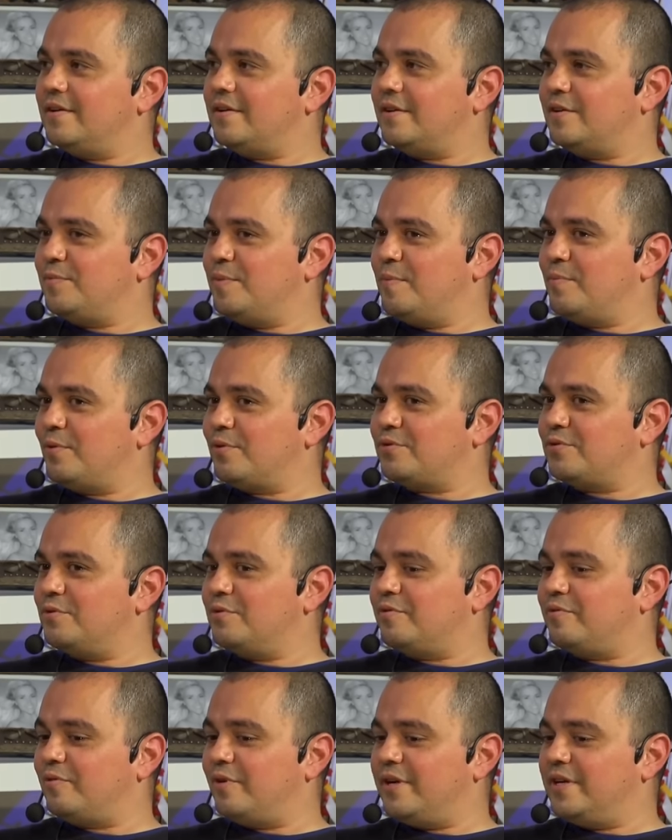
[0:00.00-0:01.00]
Because people are so
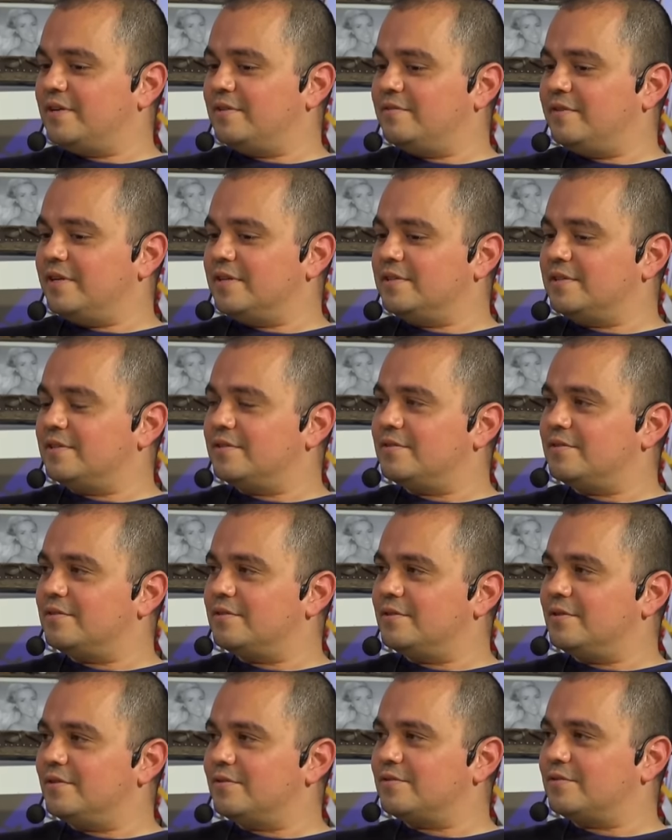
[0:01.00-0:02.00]
afraid of aliens.
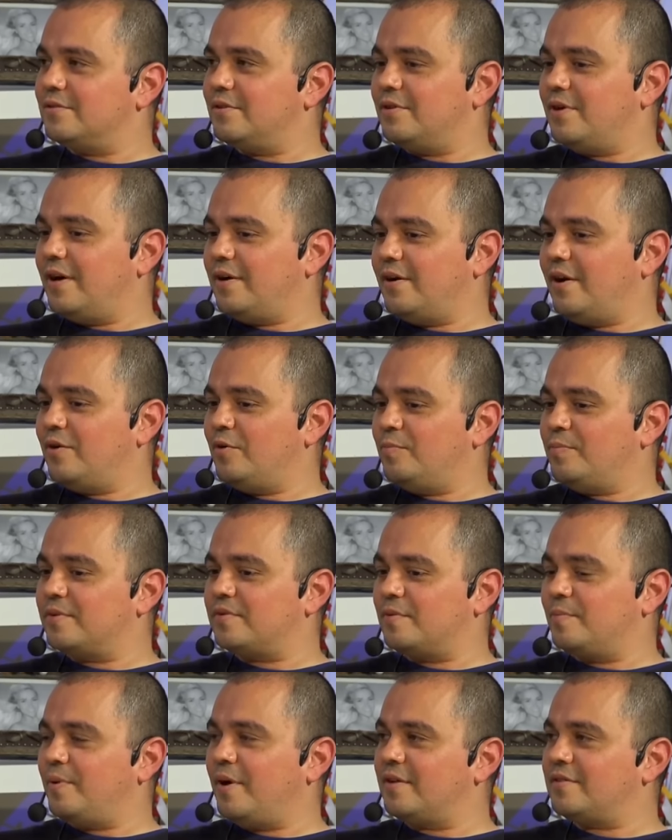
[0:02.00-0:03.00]
Yeah. You know? So I, I, hope
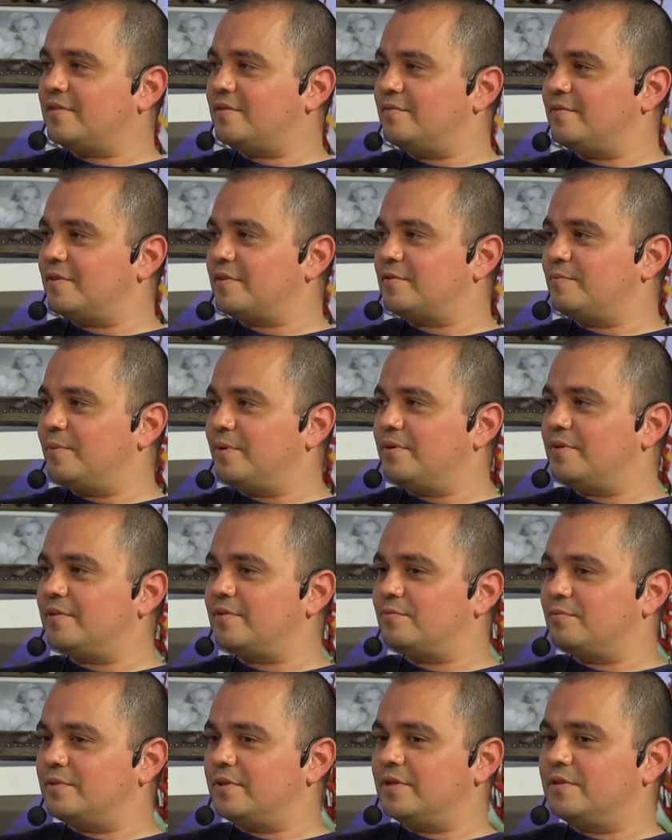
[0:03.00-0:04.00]
it's a positive
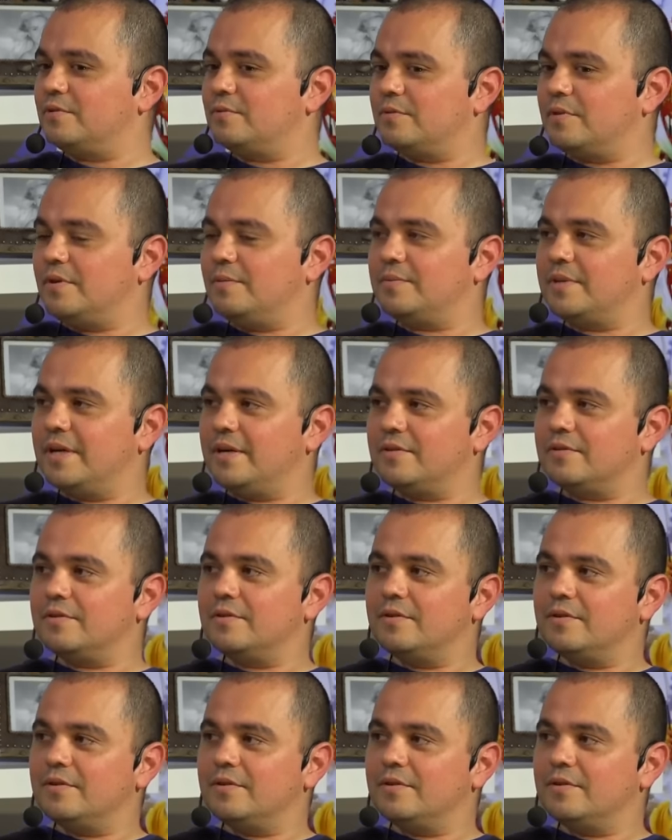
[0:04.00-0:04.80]
experience when they do come down.